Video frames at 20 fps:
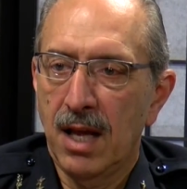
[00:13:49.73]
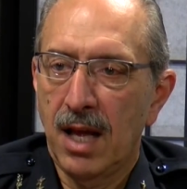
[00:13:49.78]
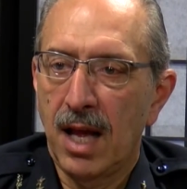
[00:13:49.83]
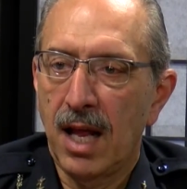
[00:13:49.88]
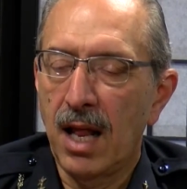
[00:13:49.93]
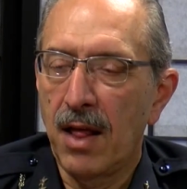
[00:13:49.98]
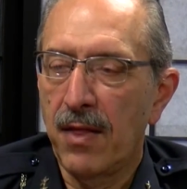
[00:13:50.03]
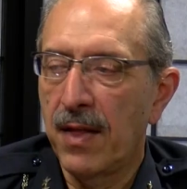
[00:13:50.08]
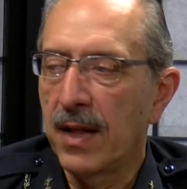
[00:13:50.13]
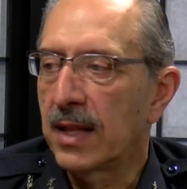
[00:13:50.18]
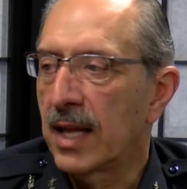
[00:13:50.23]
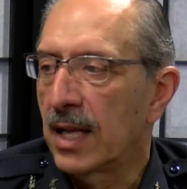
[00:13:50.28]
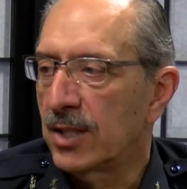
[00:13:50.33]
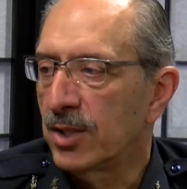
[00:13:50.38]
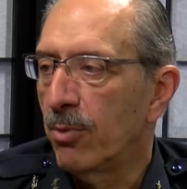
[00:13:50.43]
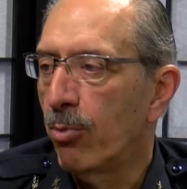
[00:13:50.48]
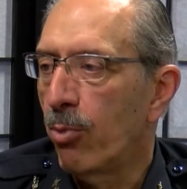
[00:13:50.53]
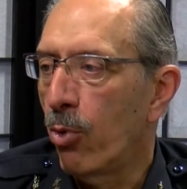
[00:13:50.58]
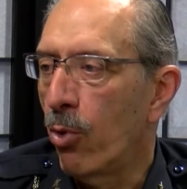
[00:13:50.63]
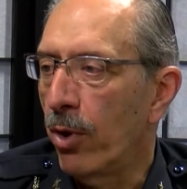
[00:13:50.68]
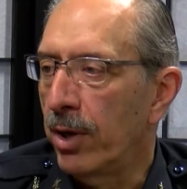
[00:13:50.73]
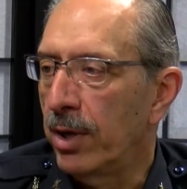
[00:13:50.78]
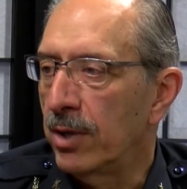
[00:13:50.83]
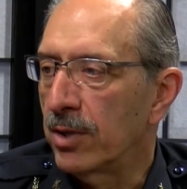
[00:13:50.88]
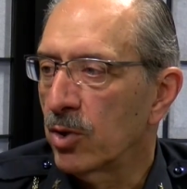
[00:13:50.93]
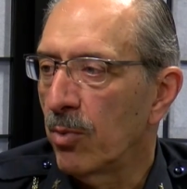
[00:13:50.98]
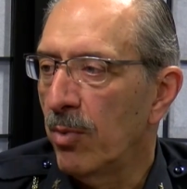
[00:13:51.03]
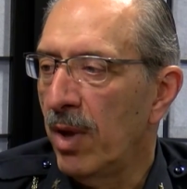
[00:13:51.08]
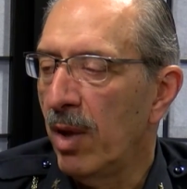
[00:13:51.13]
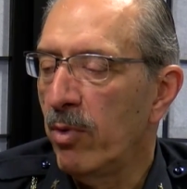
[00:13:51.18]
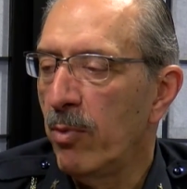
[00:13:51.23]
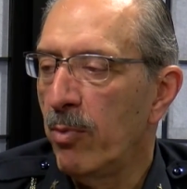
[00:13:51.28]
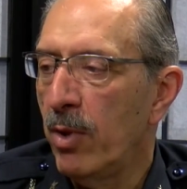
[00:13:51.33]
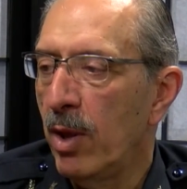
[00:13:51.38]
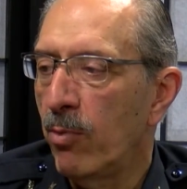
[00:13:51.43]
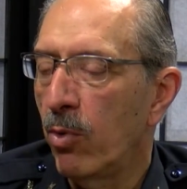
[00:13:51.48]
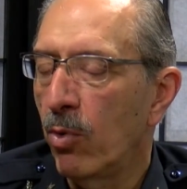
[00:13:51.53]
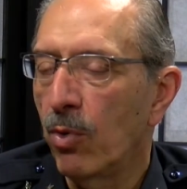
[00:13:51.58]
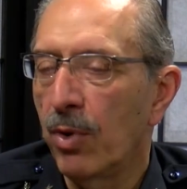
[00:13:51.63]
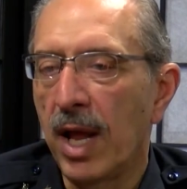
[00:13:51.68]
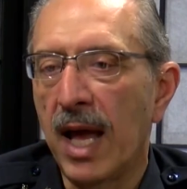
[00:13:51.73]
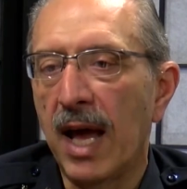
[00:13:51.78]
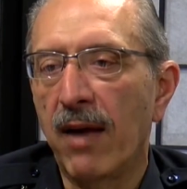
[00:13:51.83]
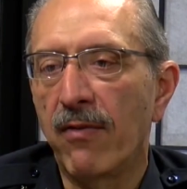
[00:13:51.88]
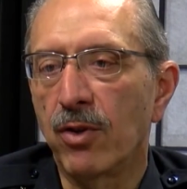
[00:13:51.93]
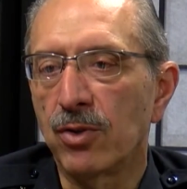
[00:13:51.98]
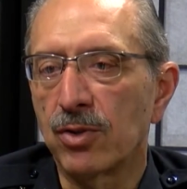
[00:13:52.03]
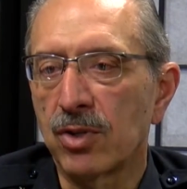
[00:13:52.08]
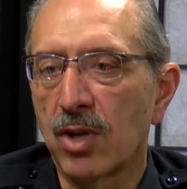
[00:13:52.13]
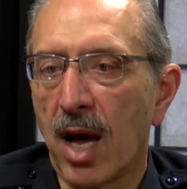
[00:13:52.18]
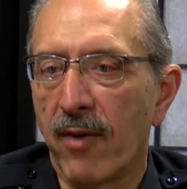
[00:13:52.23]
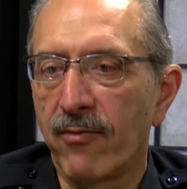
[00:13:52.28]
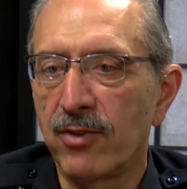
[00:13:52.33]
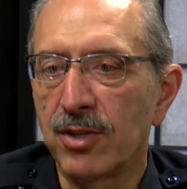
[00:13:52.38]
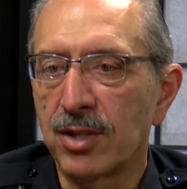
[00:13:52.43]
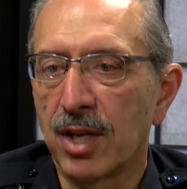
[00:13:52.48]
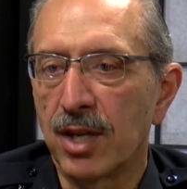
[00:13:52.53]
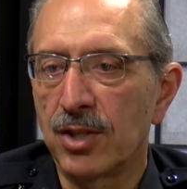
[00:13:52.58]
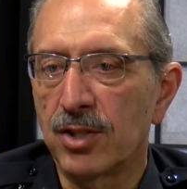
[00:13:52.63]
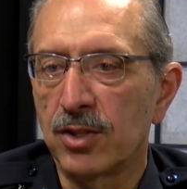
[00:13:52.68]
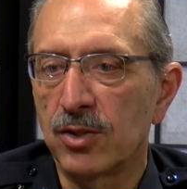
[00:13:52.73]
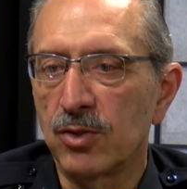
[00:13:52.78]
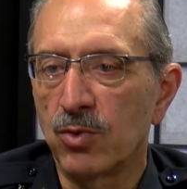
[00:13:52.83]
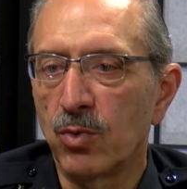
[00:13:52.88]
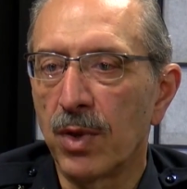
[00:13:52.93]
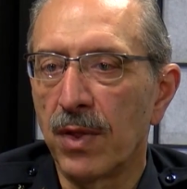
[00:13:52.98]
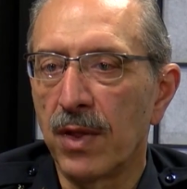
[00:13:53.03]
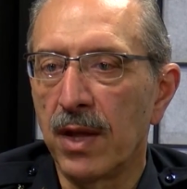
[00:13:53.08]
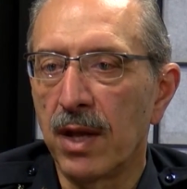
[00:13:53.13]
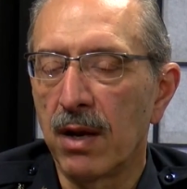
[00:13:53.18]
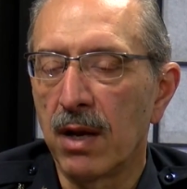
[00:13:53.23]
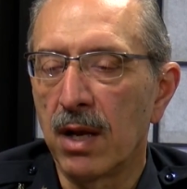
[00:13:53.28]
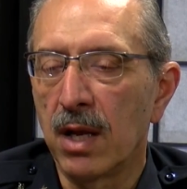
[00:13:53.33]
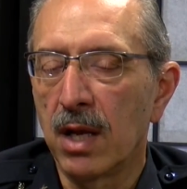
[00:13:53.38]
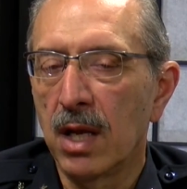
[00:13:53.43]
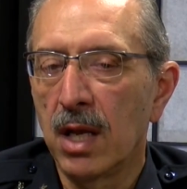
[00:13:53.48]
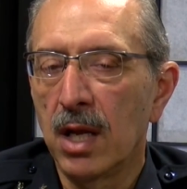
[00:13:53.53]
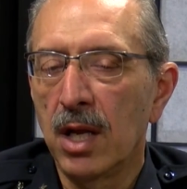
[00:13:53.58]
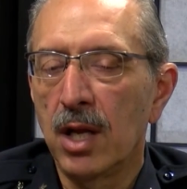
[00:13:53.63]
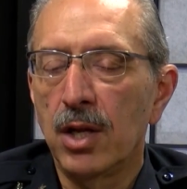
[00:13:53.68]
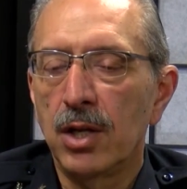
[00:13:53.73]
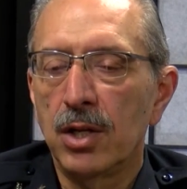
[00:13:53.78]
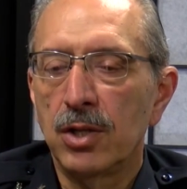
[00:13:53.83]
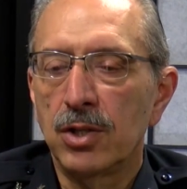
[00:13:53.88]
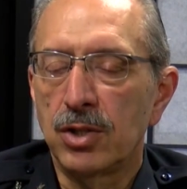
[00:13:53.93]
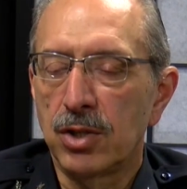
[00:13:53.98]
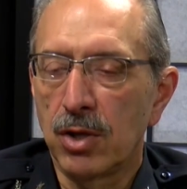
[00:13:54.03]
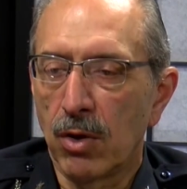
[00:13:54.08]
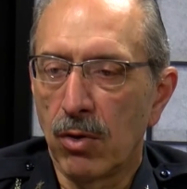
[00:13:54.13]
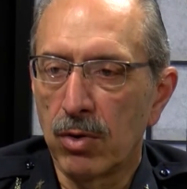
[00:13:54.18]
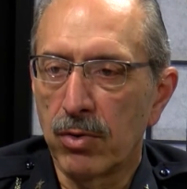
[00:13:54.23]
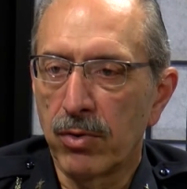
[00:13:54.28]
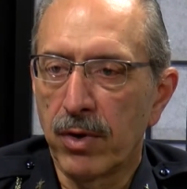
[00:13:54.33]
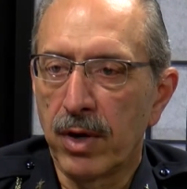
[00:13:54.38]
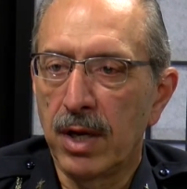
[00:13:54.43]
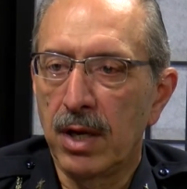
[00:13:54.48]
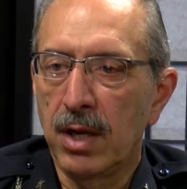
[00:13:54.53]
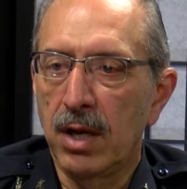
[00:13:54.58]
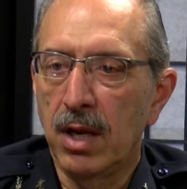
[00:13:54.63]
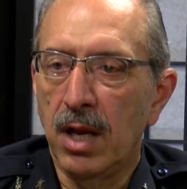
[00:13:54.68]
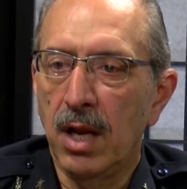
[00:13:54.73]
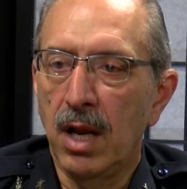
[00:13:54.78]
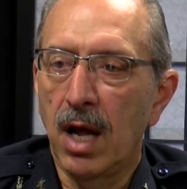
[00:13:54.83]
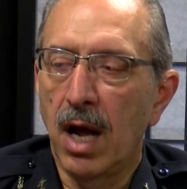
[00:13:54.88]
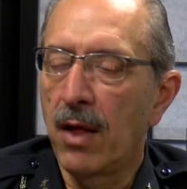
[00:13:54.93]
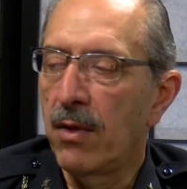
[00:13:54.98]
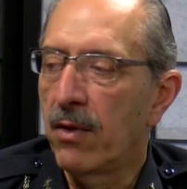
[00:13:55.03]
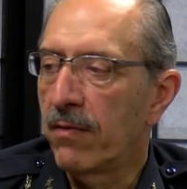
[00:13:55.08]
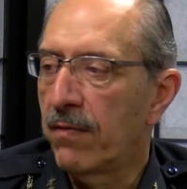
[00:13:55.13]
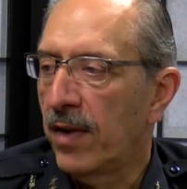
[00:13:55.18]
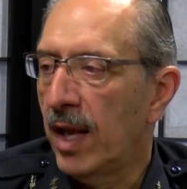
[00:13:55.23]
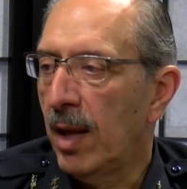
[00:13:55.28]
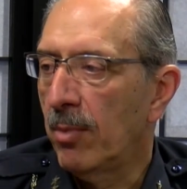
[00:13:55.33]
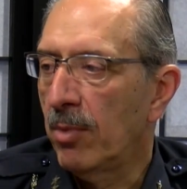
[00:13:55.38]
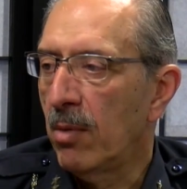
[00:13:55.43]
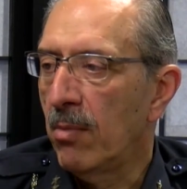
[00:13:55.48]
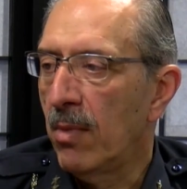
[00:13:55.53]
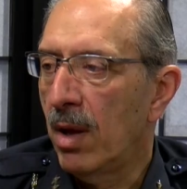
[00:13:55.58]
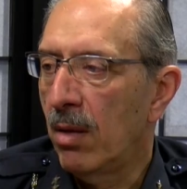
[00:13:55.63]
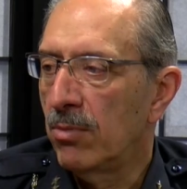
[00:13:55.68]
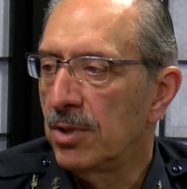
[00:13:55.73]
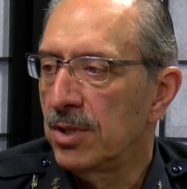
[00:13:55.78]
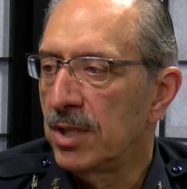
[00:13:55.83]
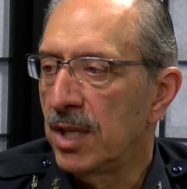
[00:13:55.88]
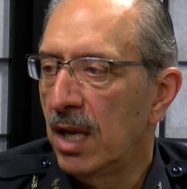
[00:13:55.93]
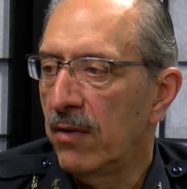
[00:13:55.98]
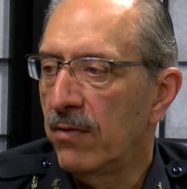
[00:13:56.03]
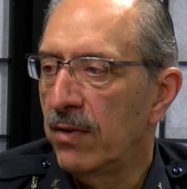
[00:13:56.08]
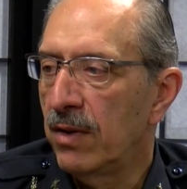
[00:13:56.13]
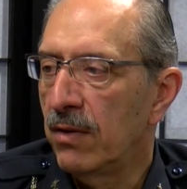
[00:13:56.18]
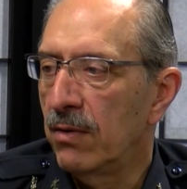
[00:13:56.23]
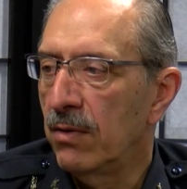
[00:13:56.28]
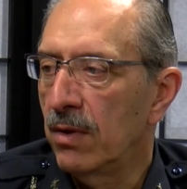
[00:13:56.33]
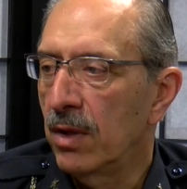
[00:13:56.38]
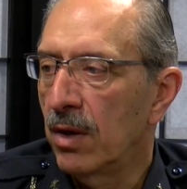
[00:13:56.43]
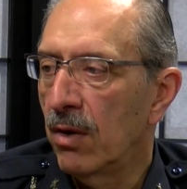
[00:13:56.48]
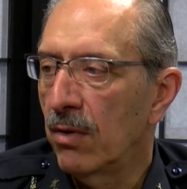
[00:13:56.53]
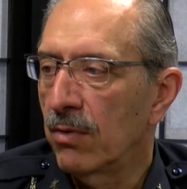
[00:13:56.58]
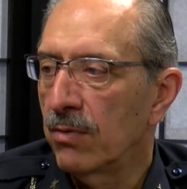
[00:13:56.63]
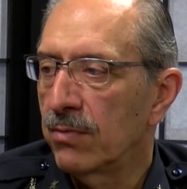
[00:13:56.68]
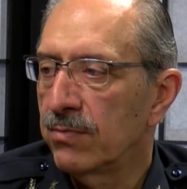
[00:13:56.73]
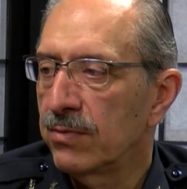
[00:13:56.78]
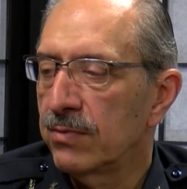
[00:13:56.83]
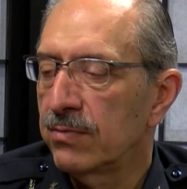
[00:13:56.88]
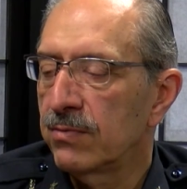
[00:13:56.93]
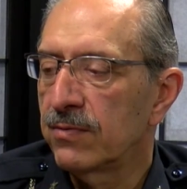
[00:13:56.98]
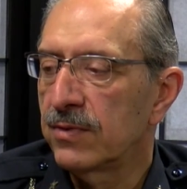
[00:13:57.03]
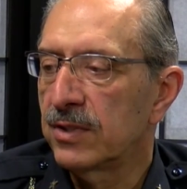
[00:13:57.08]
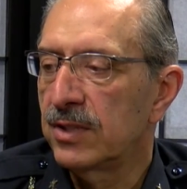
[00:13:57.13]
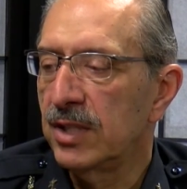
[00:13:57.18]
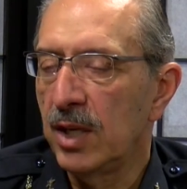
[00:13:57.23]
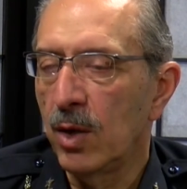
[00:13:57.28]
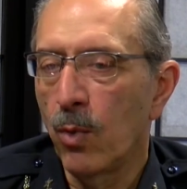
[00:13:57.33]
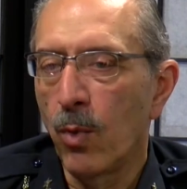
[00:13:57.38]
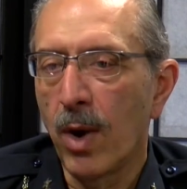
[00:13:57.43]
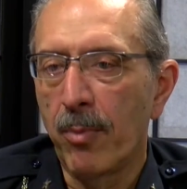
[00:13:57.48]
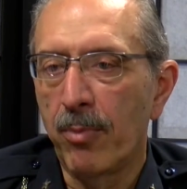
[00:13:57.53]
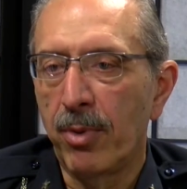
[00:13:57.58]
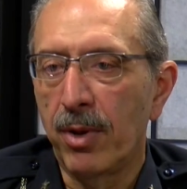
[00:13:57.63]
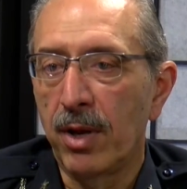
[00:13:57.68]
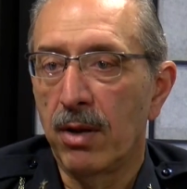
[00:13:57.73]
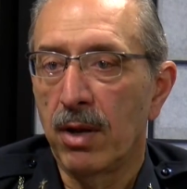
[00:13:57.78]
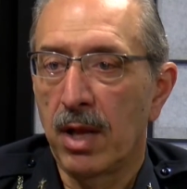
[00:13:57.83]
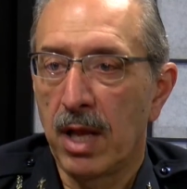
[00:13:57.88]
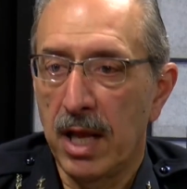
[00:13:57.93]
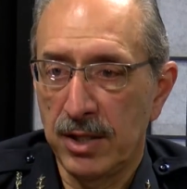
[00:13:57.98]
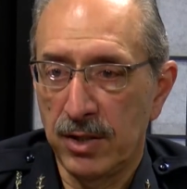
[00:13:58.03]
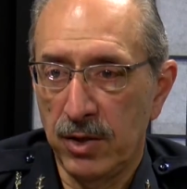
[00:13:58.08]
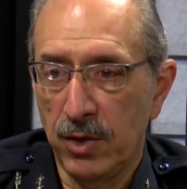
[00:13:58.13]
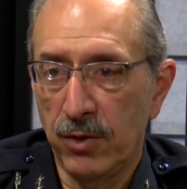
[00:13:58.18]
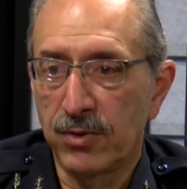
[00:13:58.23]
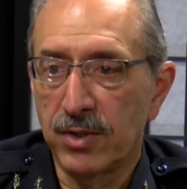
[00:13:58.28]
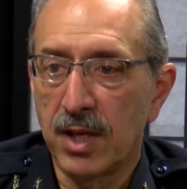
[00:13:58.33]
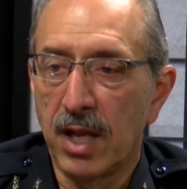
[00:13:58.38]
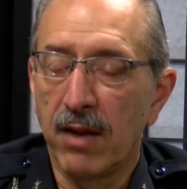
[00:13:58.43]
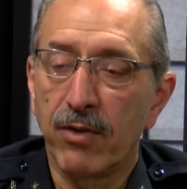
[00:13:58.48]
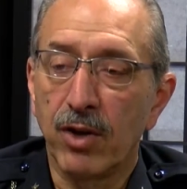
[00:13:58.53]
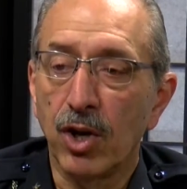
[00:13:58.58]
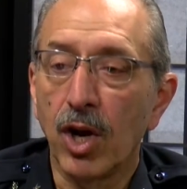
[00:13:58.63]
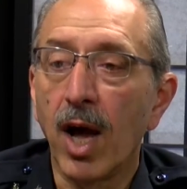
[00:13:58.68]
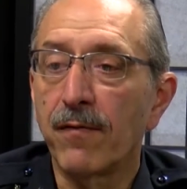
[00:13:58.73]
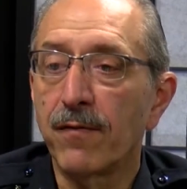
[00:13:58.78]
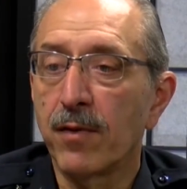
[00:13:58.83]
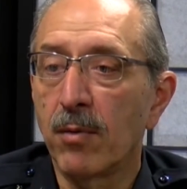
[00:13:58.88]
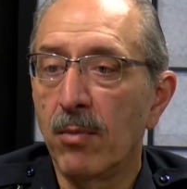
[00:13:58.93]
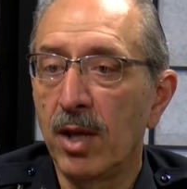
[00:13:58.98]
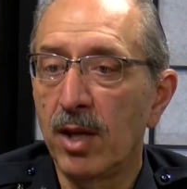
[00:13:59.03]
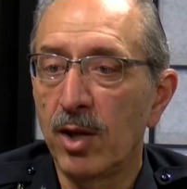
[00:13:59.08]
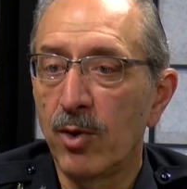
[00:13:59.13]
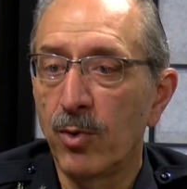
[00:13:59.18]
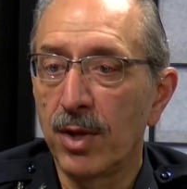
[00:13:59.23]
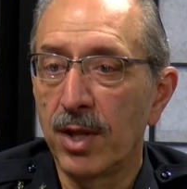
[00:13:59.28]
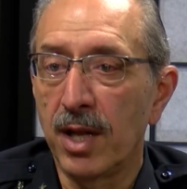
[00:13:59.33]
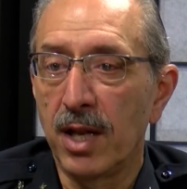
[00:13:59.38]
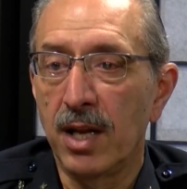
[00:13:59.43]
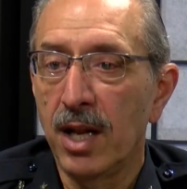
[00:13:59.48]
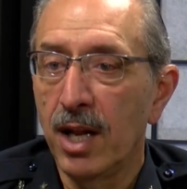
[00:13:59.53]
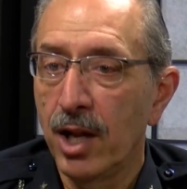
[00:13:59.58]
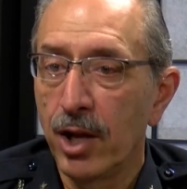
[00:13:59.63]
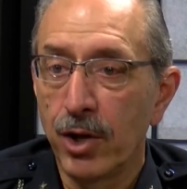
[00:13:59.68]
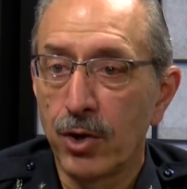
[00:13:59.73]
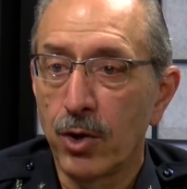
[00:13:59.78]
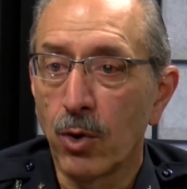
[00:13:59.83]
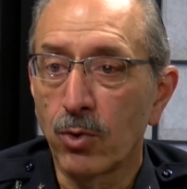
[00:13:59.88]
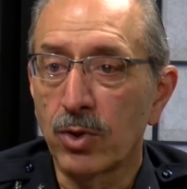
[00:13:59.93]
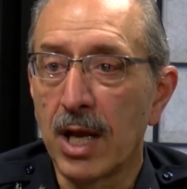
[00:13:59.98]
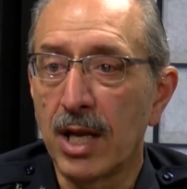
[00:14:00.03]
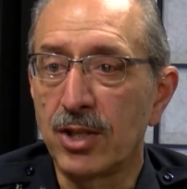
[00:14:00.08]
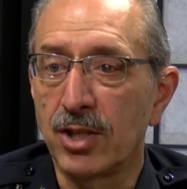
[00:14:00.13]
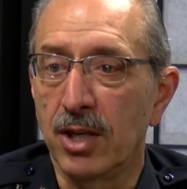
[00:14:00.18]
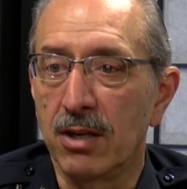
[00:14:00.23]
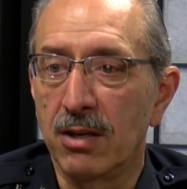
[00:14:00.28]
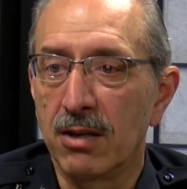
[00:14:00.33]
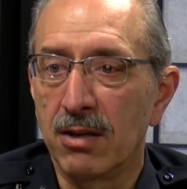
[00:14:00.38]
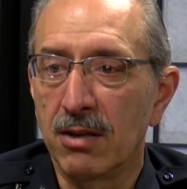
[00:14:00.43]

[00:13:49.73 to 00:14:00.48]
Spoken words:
And I think that's important. So maybe people would have those conversations with their children and other family members, that if you, see a weapon, as you said, if you're not familiar with it, don't touch it.